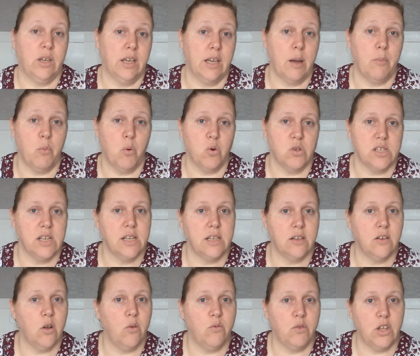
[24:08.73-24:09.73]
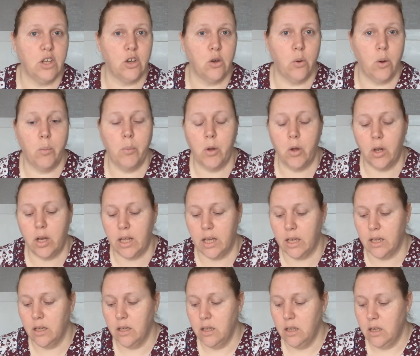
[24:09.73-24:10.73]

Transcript: get more done and hopefully go home earlier.